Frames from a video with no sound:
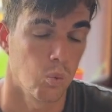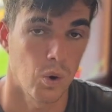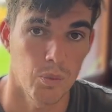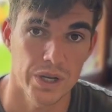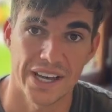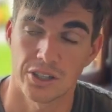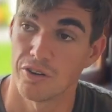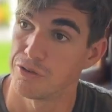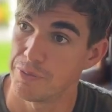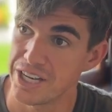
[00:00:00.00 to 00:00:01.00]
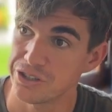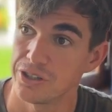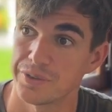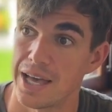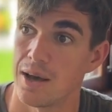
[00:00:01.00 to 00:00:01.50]
When we had a
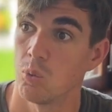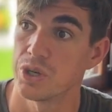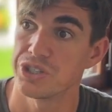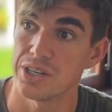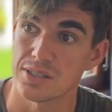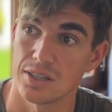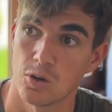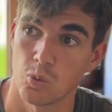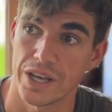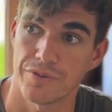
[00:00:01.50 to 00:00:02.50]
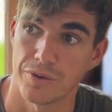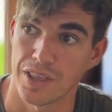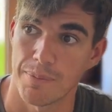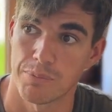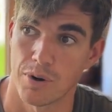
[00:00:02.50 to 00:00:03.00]
confirmation of that, we're just going to wait for
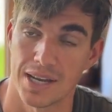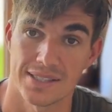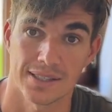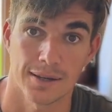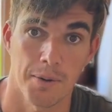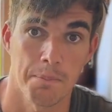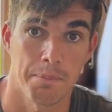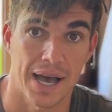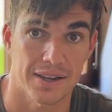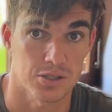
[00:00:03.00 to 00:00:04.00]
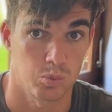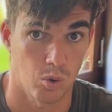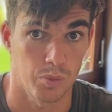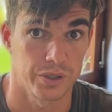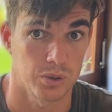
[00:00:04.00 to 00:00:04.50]
that price to come back to
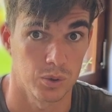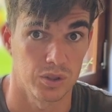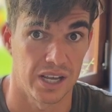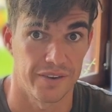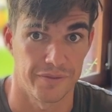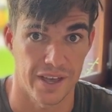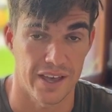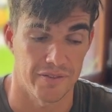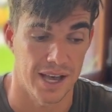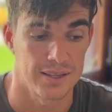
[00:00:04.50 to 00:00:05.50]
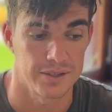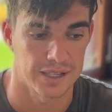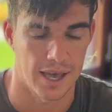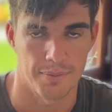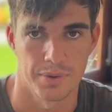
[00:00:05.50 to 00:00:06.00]
what we call a fair value
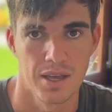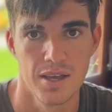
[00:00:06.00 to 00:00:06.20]
gap,